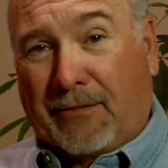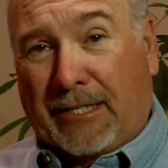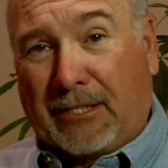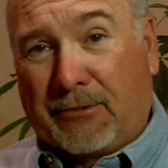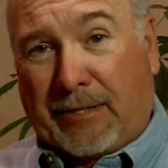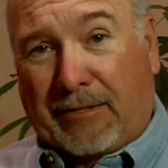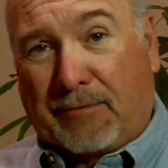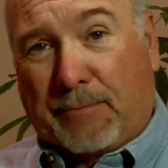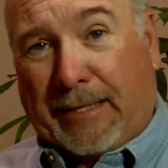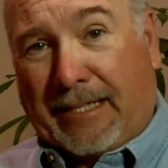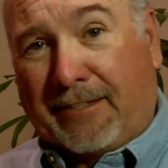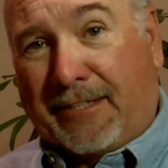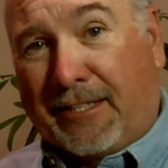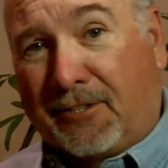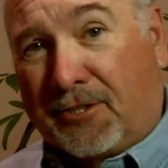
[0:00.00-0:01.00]
things we have to pay
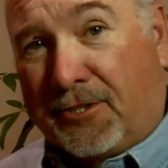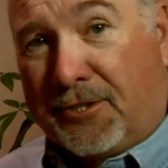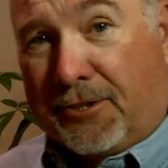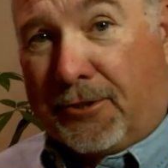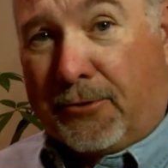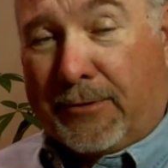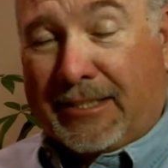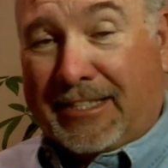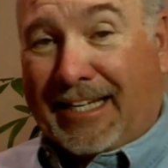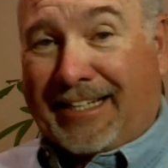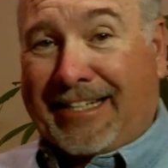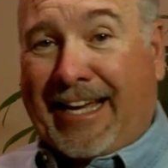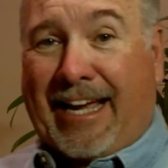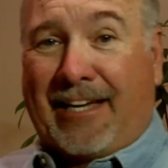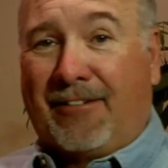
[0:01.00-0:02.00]
attention to is
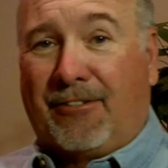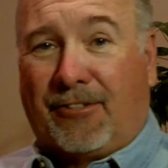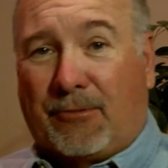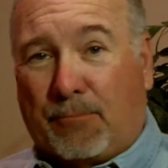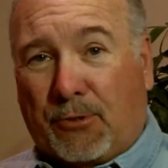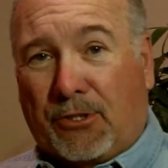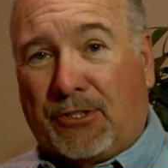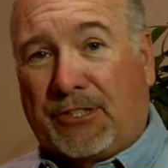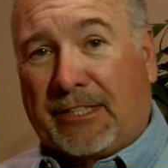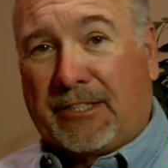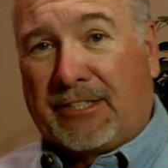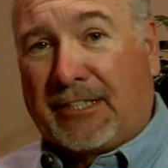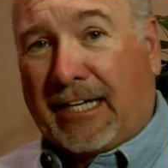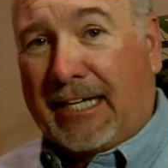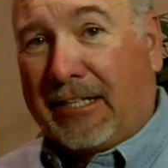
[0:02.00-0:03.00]
that candle that burns
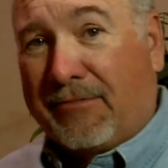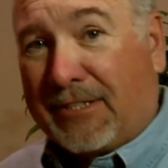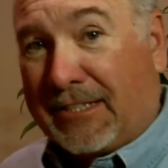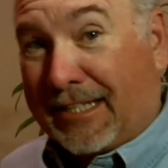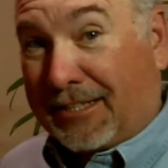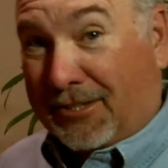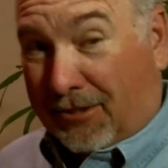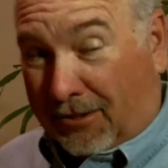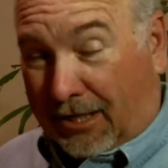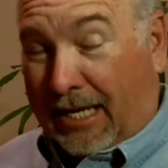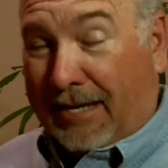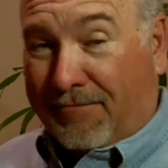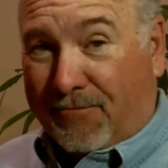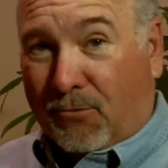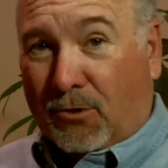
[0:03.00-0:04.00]
inside of us. That's our
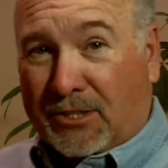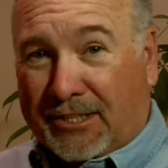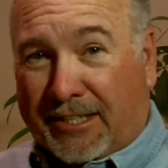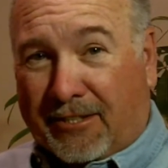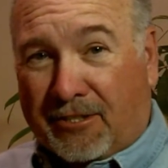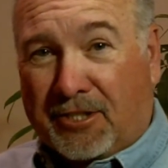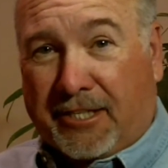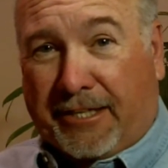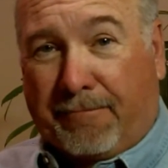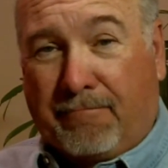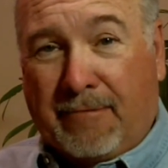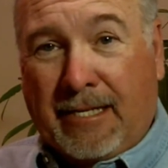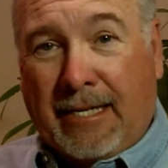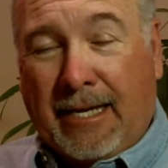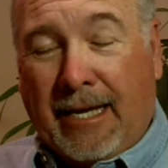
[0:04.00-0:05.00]
life force energy.
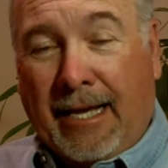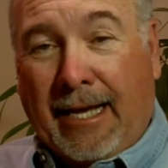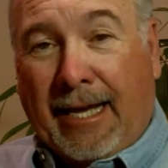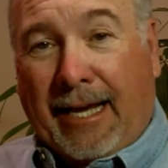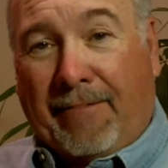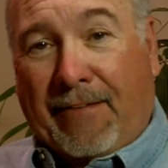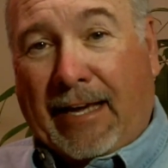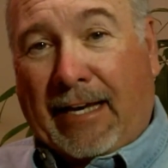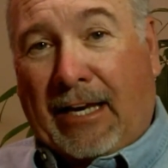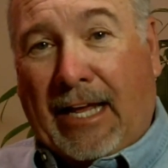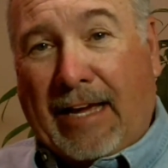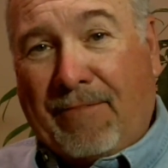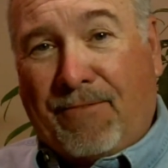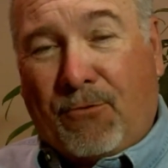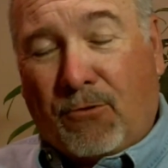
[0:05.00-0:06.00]
And that
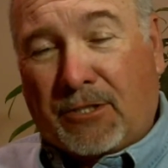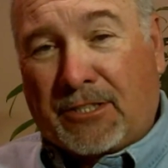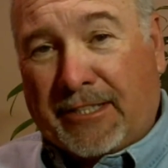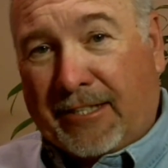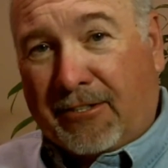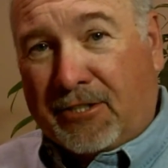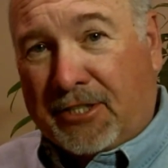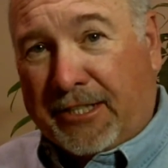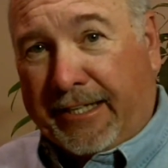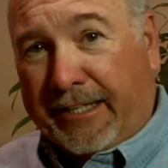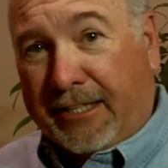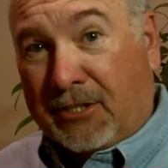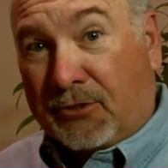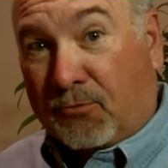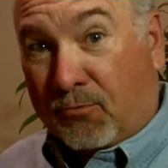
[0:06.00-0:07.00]
life force energy is